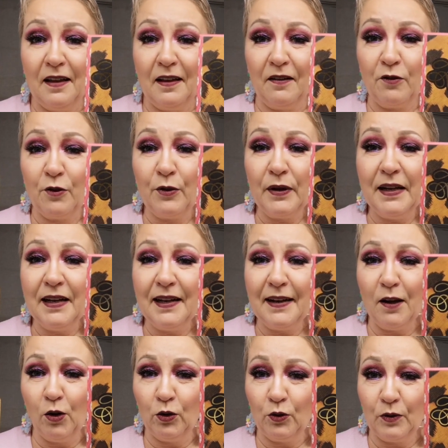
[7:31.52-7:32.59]
And a
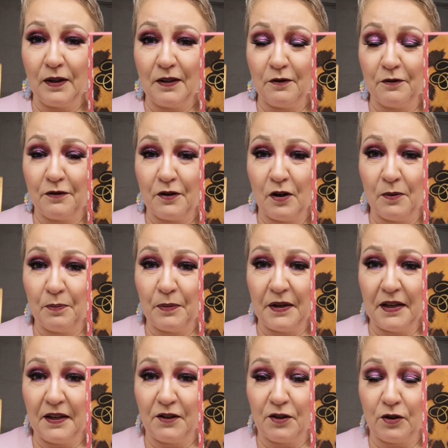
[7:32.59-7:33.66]
really old one from
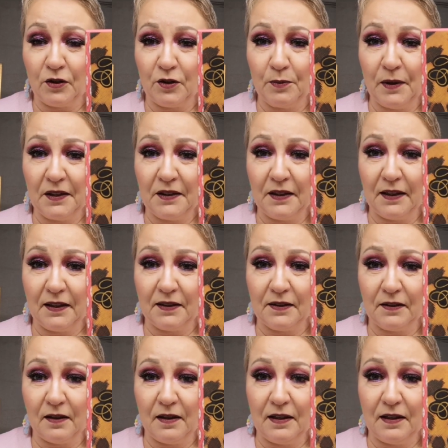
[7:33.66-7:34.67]
BH Cosmetics.